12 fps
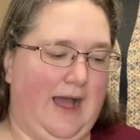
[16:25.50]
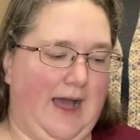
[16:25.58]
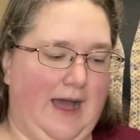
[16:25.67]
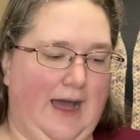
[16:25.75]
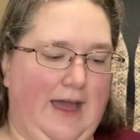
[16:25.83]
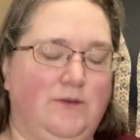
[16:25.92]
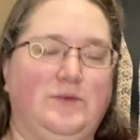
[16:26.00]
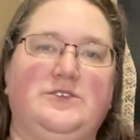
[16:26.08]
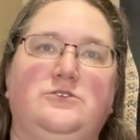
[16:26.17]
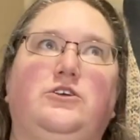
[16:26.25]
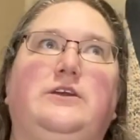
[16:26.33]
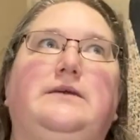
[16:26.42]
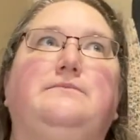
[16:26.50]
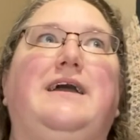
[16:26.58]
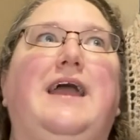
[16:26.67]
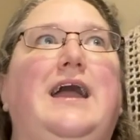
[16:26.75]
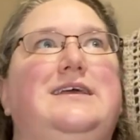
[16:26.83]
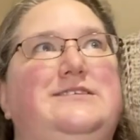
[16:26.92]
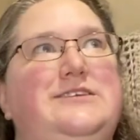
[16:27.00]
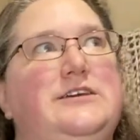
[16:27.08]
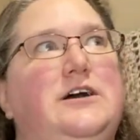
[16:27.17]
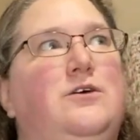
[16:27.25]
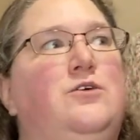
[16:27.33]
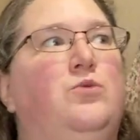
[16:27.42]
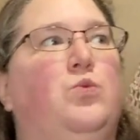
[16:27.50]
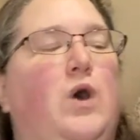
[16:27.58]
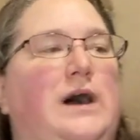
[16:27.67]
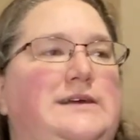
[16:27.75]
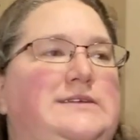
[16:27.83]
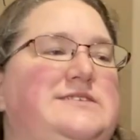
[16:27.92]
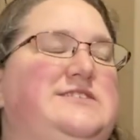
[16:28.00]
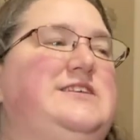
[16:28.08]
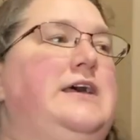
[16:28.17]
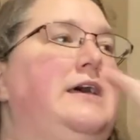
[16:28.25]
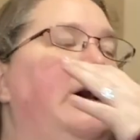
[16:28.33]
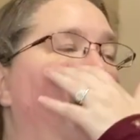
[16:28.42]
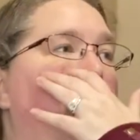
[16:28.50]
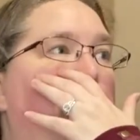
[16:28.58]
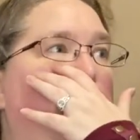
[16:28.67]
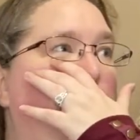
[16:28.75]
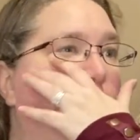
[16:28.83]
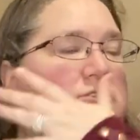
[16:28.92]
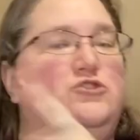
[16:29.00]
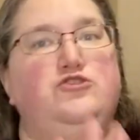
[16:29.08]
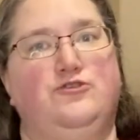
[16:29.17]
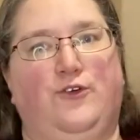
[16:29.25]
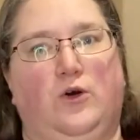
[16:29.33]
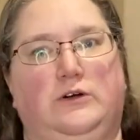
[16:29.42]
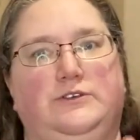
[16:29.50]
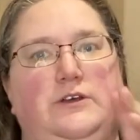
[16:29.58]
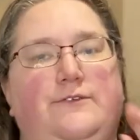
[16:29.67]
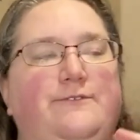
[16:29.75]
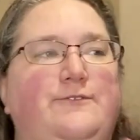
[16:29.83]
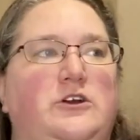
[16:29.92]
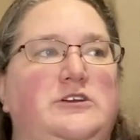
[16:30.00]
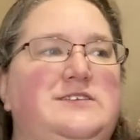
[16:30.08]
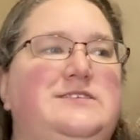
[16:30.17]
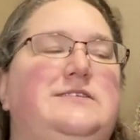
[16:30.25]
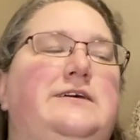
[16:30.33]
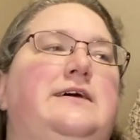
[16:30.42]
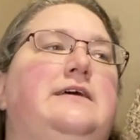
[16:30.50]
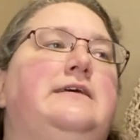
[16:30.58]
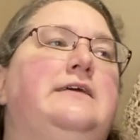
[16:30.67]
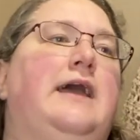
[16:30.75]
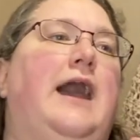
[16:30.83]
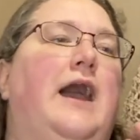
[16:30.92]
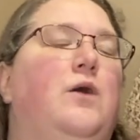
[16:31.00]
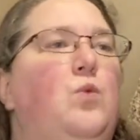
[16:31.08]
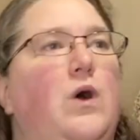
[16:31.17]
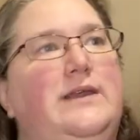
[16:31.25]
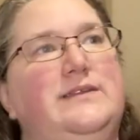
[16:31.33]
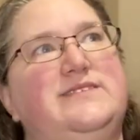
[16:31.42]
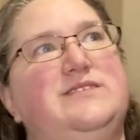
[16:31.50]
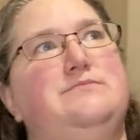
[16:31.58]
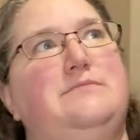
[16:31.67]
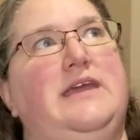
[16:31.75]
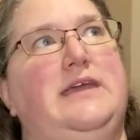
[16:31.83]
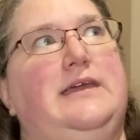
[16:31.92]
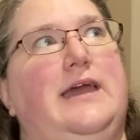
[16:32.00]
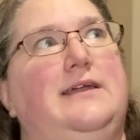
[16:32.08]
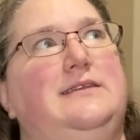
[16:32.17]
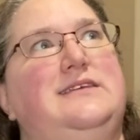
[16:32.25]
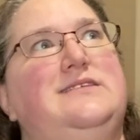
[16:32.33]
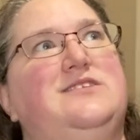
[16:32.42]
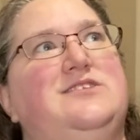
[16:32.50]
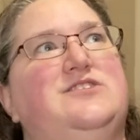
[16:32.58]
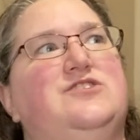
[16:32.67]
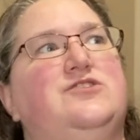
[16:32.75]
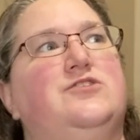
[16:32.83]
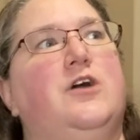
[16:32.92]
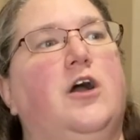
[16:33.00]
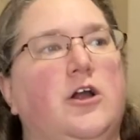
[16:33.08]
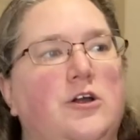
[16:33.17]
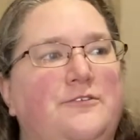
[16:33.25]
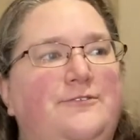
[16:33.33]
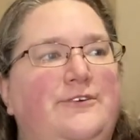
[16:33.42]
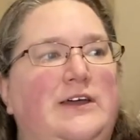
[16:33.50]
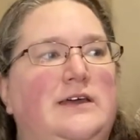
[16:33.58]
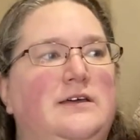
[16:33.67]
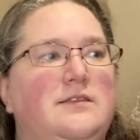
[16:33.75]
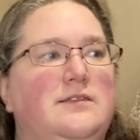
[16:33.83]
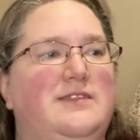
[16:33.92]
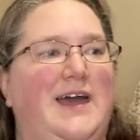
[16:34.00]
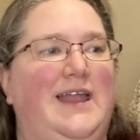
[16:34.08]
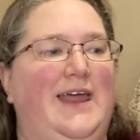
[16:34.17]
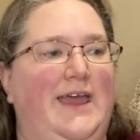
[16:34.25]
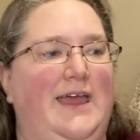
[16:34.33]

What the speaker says: I was looking, my idea was twofold. First, I wanted to make at least a scarf that,